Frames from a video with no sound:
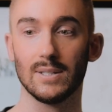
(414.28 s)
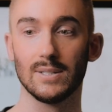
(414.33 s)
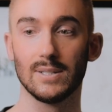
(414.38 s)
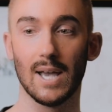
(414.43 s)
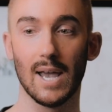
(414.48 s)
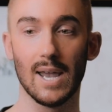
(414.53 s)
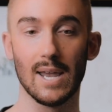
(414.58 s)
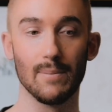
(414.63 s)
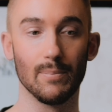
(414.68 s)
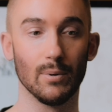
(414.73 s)

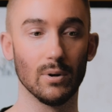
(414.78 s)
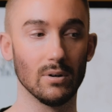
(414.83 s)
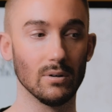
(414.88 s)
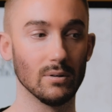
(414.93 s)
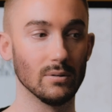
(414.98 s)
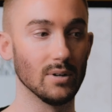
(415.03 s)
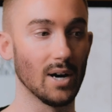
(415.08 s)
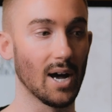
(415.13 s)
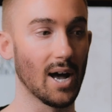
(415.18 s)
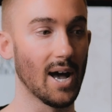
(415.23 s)

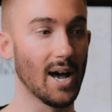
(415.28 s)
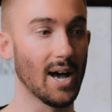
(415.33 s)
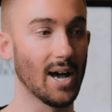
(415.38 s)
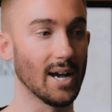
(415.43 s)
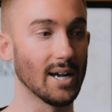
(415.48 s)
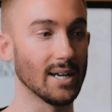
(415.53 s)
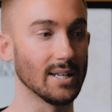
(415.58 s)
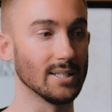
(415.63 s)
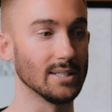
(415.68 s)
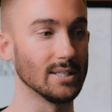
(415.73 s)
table
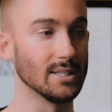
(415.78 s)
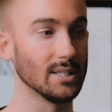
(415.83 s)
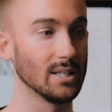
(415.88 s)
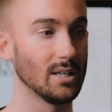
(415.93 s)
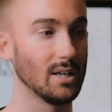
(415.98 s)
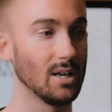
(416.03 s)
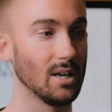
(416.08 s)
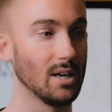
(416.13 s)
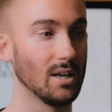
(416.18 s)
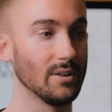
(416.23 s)
and
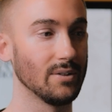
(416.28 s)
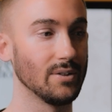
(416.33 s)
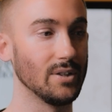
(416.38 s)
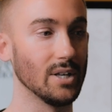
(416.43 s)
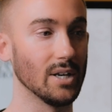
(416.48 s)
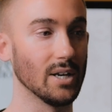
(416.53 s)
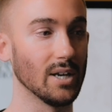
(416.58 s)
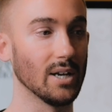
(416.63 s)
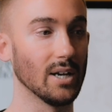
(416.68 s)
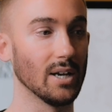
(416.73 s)

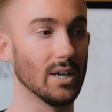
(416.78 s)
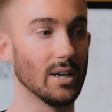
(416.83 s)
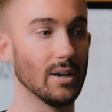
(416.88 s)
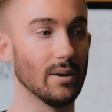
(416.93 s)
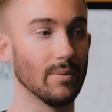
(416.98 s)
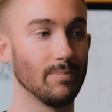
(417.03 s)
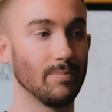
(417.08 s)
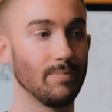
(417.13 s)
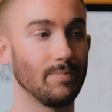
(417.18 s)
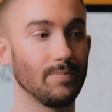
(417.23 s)

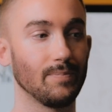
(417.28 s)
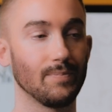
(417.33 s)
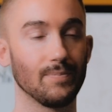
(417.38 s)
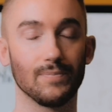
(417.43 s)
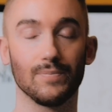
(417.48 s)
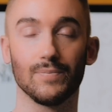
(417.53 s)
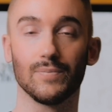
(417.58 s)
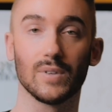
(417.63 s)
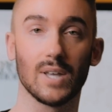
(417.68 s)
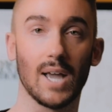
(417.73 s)
the
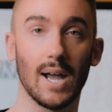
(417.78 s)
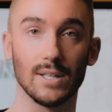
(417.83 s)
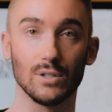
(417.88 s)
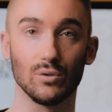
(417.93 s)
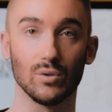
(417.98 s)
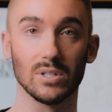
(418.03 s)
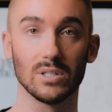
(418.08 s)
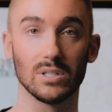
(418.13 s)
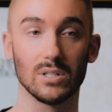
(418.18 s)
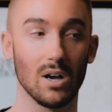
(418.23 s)

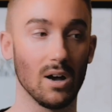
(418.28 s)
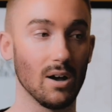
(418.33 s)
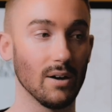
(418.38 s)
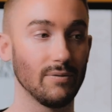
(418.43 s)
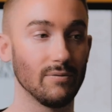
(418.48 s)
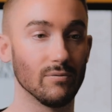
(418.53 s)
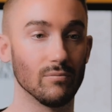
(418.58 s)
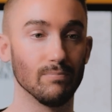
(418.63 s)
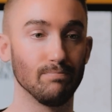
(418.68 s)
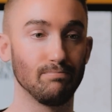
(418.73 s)
catering
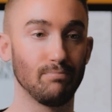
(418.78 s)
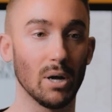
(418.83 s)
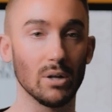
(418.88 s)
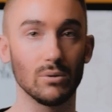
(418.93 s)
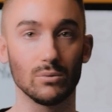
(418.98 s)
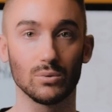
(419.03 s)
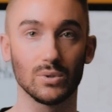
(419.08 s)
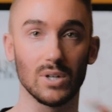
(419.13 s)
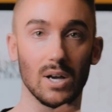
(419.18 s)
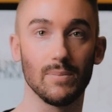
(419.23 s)
staff
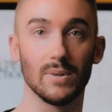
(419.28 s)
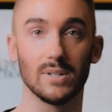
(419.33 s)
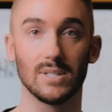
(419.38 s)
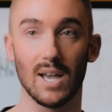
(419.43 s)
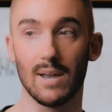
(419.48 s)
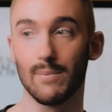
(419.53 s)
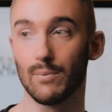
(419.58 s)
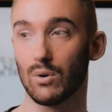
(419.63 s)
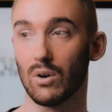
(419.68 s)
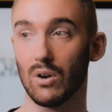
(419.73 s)
bundled up the
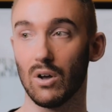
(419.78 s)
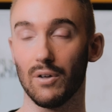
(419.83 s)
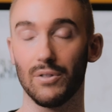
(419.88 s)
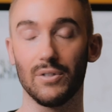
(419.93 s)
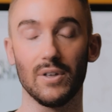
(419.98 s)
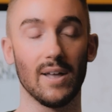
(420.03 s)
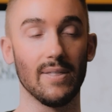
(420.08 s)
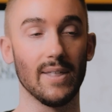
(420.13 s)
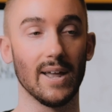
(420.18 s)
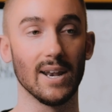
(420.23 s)

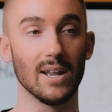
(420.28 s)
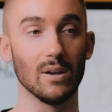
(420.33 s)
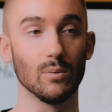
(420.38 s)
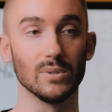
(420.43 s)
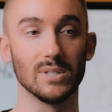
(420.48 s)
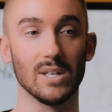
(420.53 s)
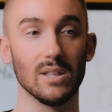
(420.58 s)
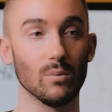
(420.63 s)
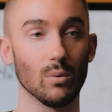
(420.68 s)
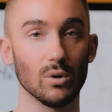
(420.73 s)
tablecloth and then it
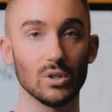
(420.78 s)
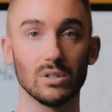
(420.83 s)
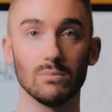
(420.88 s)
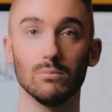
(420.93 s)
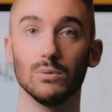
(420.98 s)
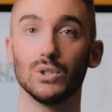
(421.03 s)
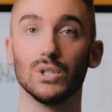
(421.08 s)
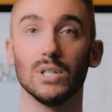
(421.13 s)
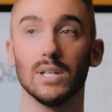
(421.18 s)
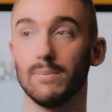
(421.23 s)
was in the
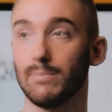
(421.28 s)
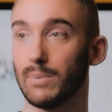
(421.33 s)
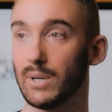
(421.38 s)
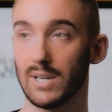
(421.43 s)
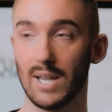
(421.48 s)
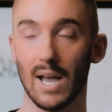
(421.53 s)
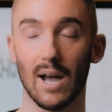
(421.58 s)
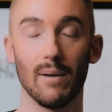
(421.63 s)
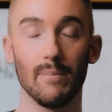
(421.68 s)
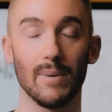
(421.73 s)
washing machine.
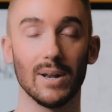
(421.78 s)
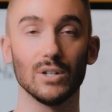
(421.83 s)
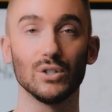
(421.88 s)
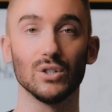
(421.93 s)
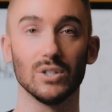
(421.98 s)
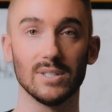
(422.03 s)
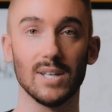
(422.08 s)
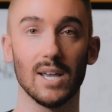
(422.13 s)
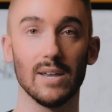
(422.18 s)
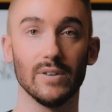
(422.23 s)
But yeah, I managed
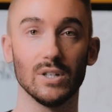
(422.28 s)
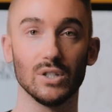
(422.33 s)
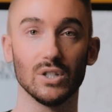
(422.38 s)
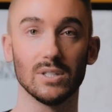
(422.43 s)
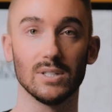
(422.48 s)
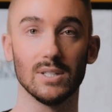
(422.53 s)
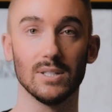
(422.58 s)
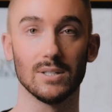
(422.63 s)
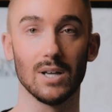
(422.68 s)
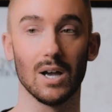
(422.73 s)
to save it
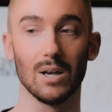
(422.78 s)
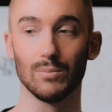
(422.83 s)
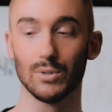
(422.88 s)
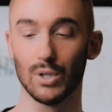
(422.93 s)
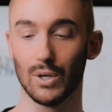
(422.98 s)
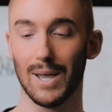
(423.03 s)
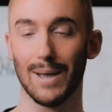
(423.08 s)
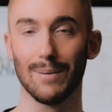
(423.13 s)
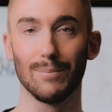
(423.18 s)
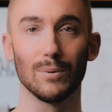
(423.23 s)
just in time.
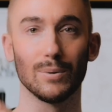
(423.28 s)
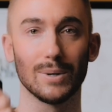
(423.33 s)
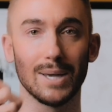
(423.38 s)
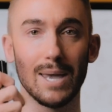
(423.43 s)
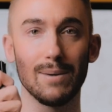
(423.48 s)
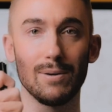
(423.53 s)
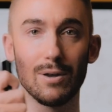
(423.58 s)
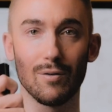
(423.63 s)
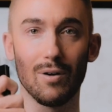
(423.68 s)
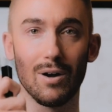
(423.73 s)
So yeah,
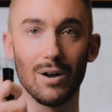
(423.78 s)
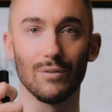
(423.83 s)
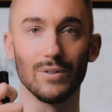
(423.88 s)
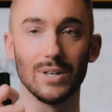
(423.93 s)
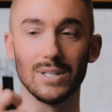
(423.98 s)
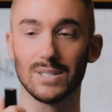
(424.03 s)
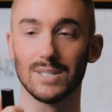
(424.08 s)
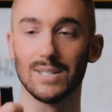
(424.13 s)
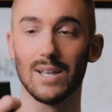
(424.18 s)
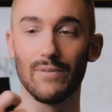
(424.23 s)
keep your eye on
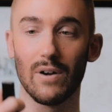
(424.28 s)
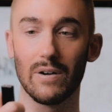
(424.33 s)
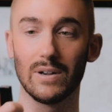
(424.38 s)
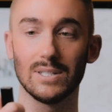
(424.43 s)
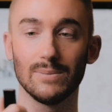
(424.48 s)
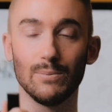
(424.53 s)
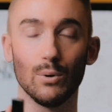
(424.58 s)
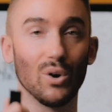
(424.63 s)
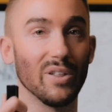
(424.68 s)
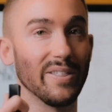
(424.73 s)
these because they're very
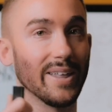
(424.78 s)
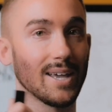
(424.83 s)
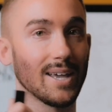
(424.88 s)
small and